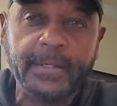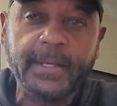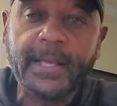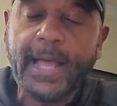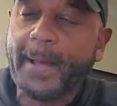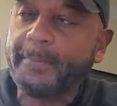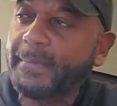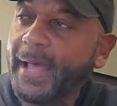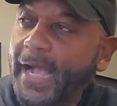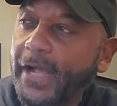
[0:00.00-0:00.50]

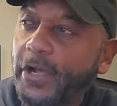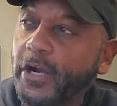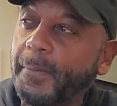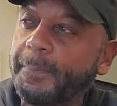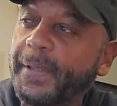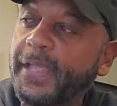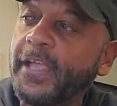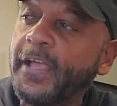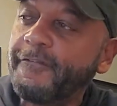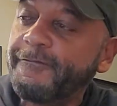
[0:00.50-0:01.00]
I'm not going to
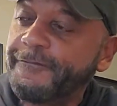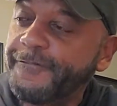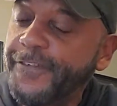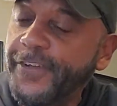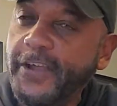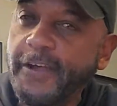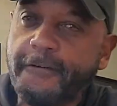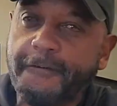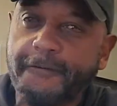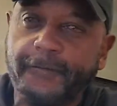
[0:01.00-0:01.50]
be
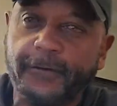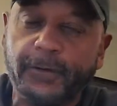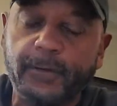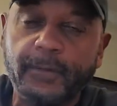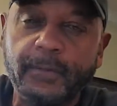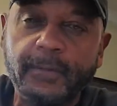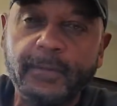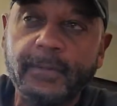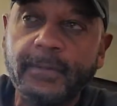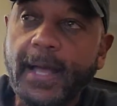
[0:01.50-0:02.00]
fearful.
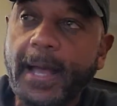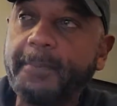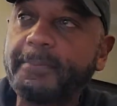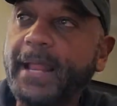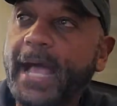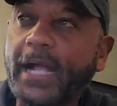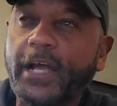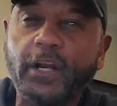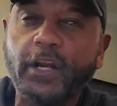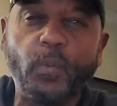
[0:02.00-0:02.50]
I'm
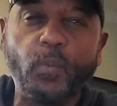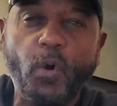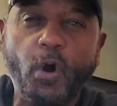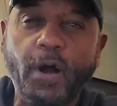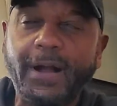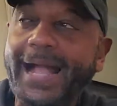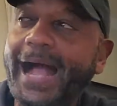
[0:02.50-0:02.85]
not going to walk